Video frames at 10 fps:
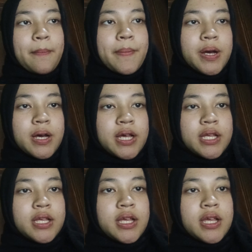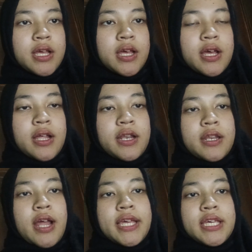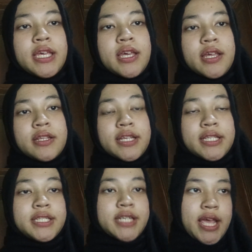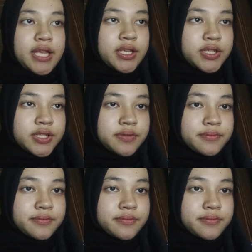but Nike did change.